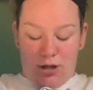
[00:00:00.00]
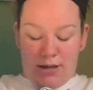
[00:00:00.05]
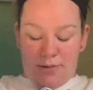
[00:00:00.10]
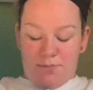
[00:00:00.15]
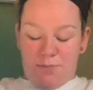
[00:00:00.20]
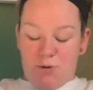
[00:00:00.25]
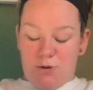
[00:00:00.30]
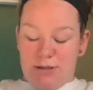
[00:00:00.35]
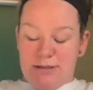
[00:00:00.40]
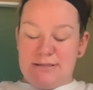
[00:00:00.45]
and
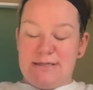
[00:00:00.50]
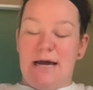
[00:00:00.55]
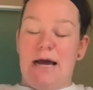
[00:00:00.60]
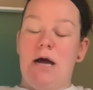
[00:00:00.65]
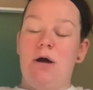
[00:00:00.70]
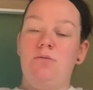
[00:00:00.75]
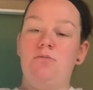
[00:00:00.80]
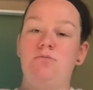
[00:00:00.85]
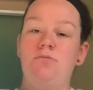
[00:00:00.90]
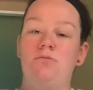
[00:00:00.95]
pull it
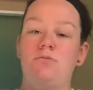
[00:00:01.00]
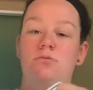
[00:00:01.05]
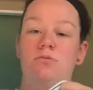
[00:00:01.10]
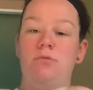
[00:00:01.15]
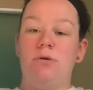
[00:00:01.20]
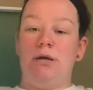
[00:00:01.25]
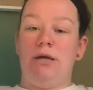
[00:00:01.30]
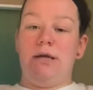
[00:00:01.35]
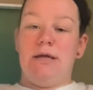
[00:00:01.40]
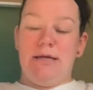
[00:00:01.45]
down.
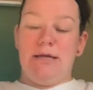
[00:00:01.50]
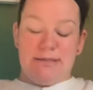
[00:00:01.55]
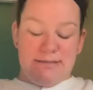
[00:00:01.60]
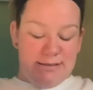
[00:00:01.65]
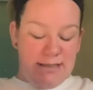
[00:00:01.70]
Easy